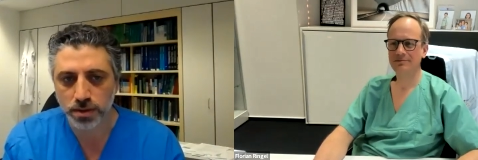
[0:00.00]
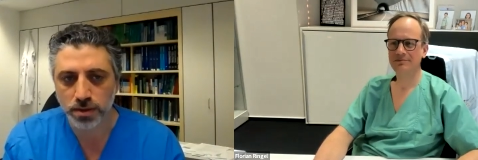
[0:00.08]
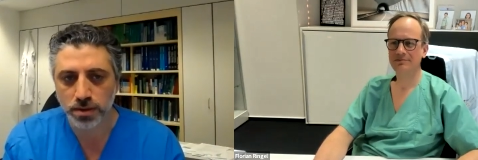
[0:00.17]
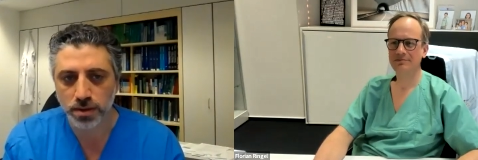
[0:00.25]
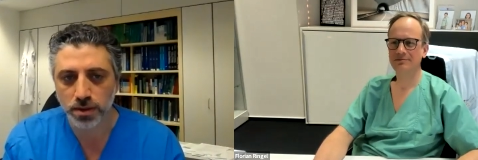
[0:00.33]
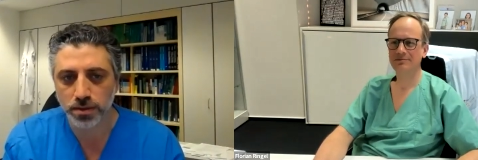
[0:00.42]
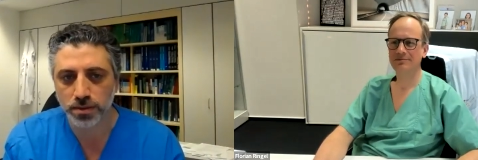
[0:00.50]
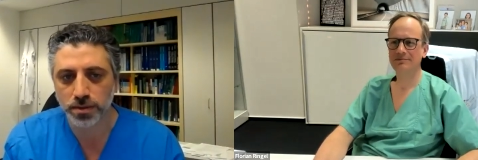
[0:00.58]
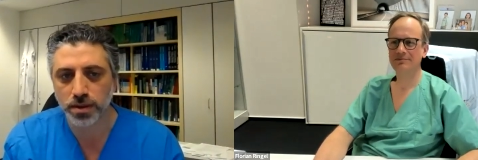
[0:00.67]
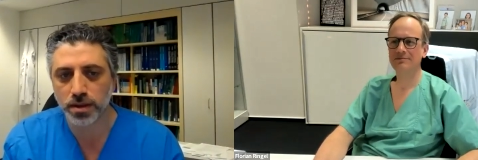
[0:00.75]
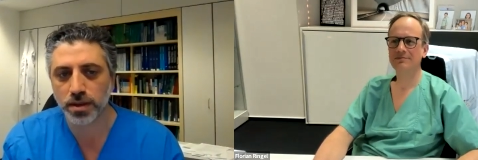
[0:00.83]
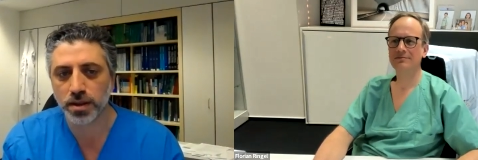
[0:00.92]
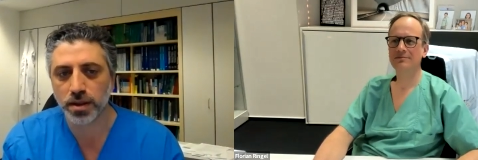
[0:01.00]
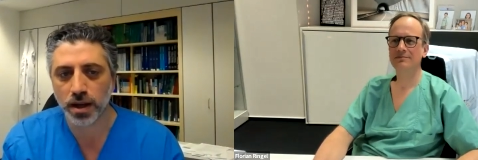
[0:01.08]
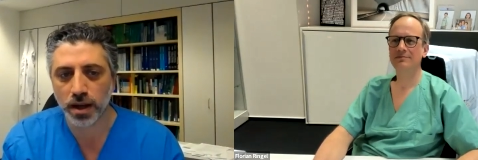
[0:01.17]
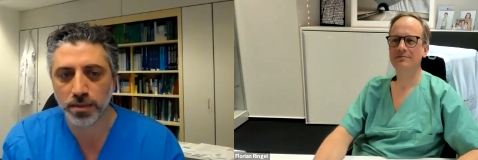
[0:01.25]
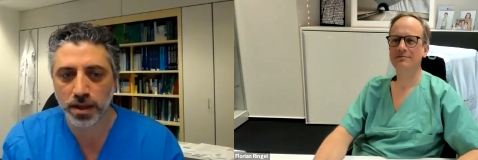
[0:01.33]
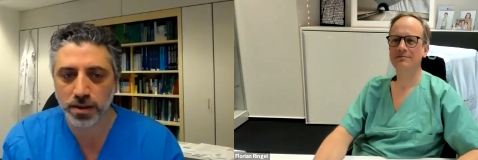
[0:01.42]
Speaker 1: So
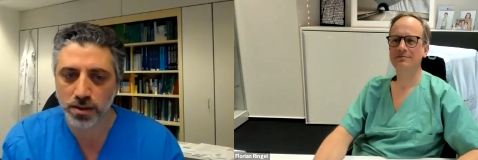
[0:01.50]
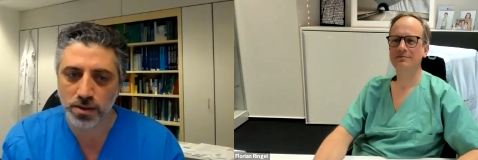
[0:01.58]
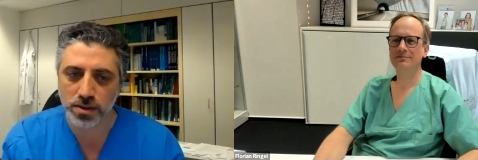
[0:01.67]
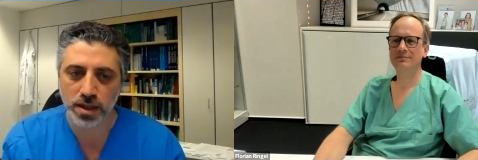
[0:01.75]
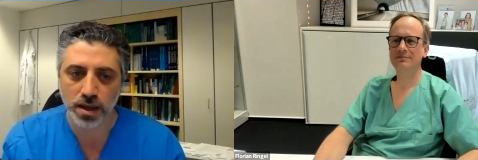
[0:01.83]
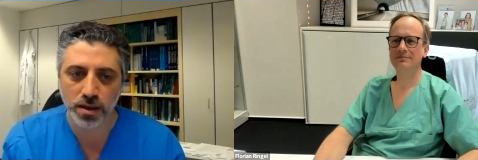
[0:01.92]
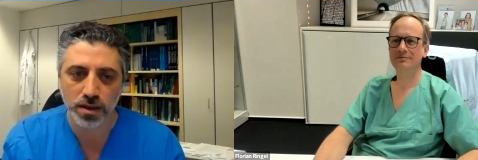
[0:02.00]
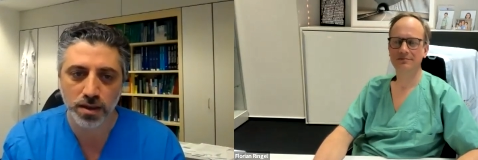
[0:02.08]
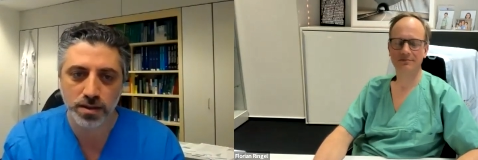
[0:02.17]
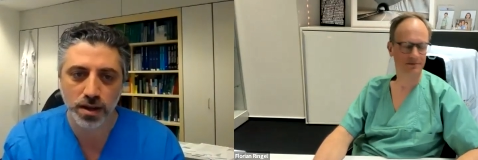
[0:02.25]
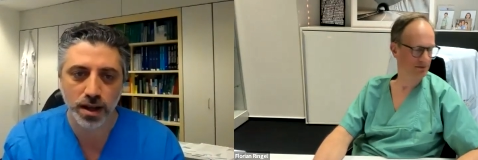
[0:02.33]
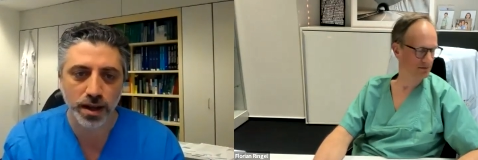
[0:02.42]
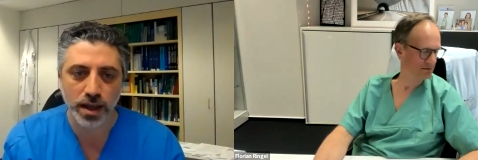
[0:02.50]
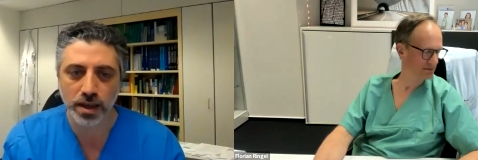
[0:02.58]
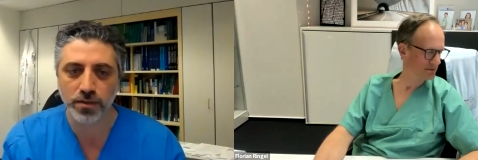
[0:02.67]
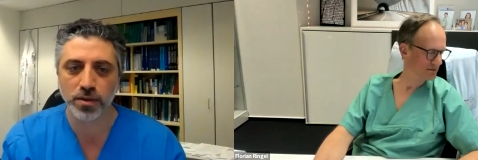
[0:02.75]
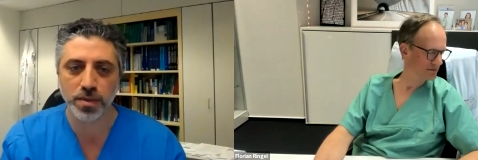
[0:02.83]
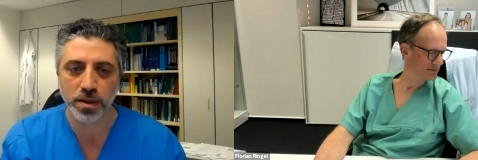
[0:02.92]
I'm not you know saying these are like
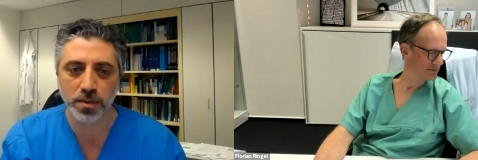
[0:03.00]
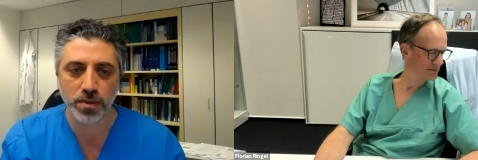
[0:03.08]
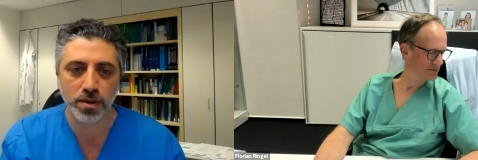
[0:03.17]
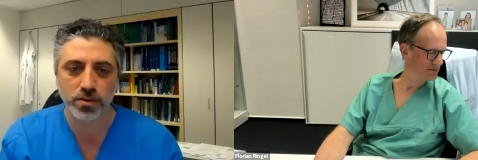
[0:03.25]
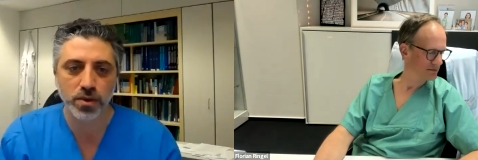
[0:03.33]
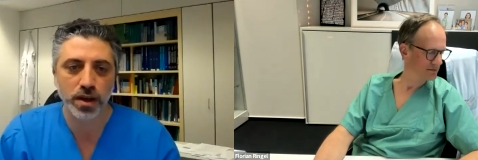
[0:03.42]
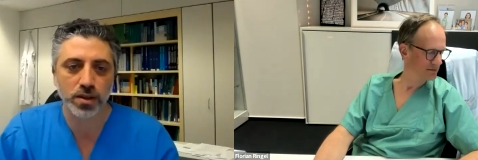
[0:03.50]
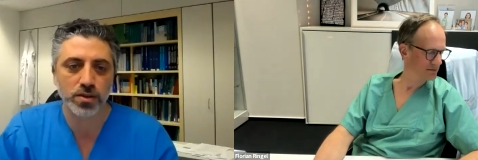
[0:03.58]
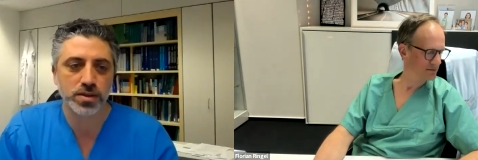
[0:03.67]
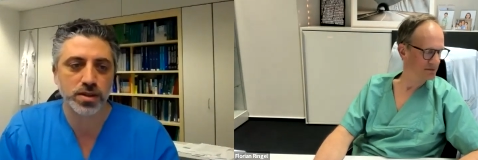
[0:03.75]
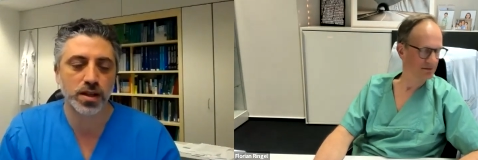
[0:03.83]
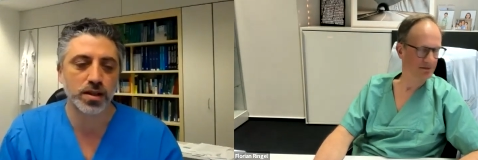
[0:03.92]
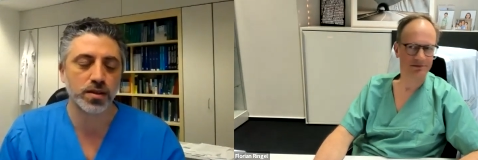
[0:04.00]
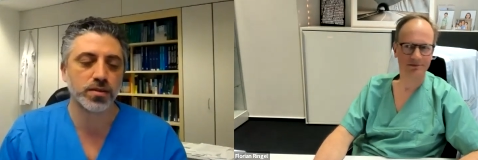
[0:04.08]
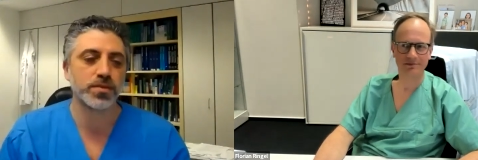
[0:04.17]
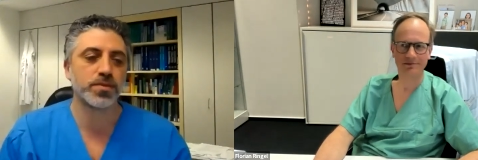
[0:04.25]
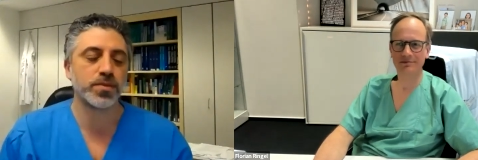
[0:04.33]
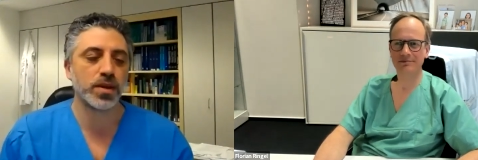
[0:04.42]
evil people and trying to sell
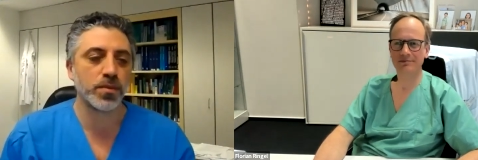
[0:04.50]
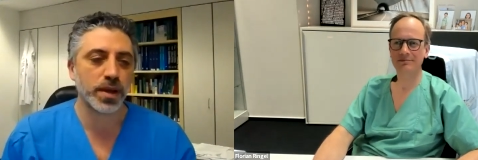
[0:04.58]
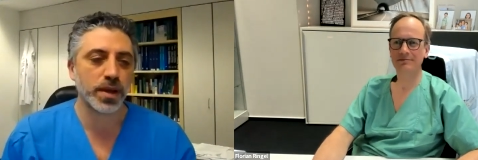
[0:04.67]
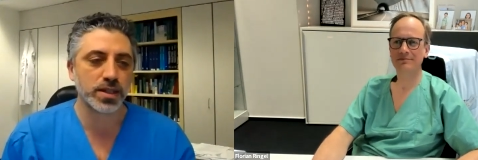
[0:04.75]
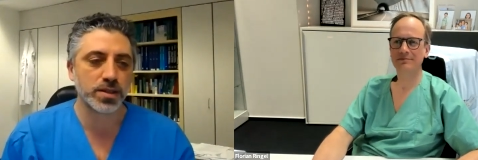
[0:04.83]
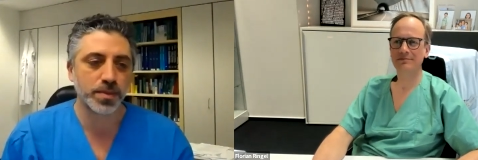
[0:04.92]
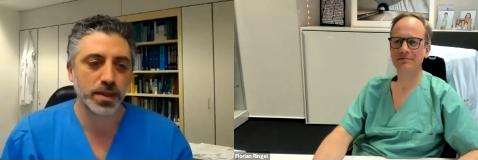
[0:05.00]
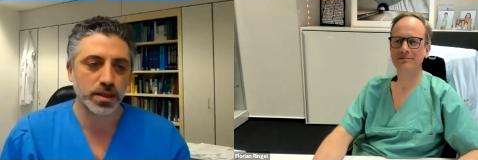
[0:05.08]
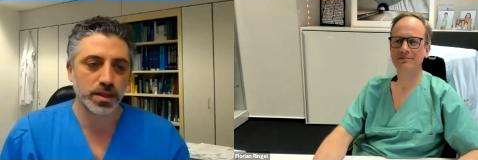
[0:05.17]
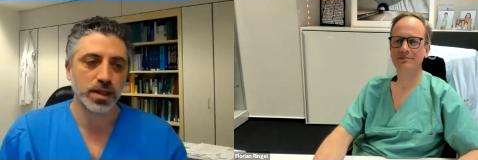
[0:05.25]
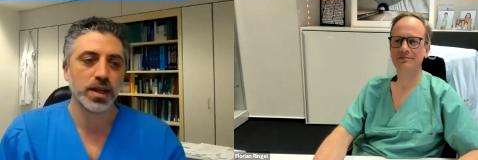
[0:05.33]
implants, but